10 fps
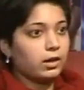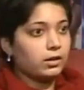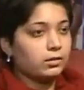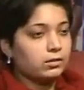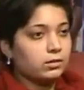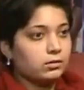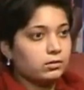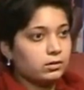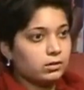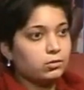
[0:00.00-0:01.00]
and
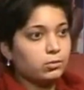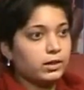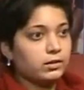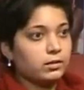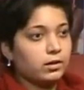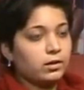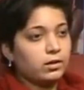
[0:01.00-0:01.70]
Kuwait.